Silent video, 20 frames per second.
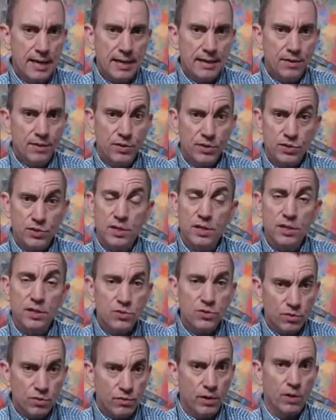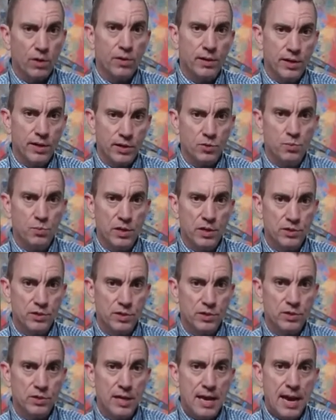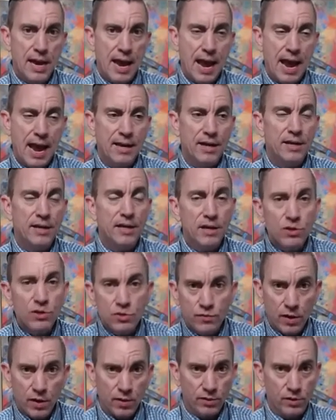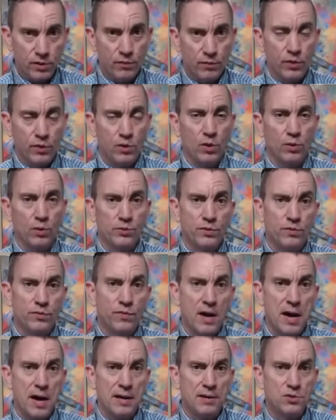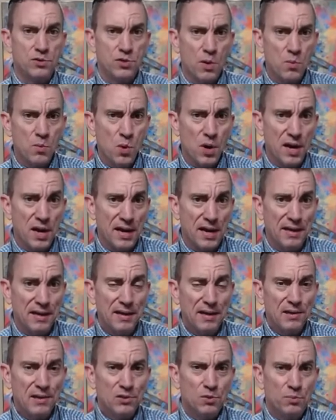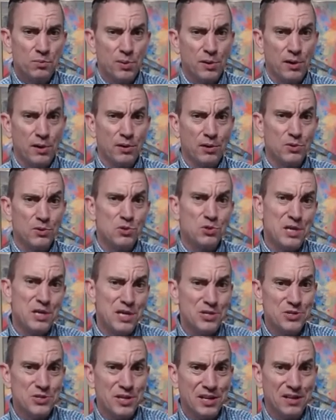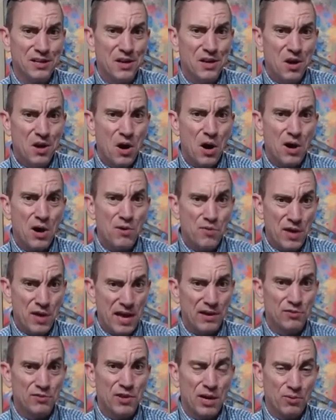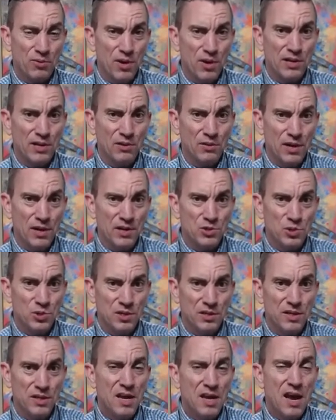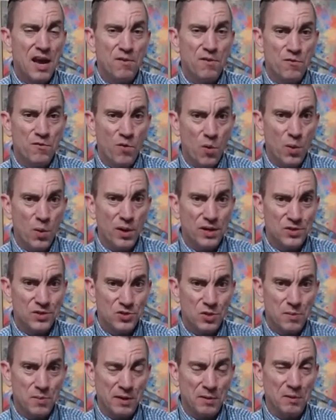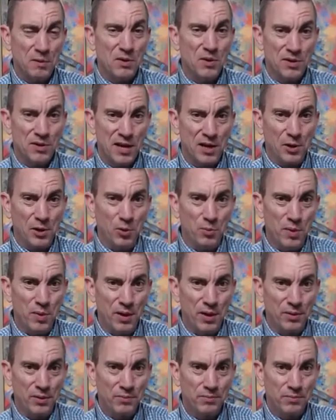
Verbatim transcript: this is a very niche business, and it is very difficult to find some way to put a little seasoning on things like regulation and F O Is to make them go down a little better.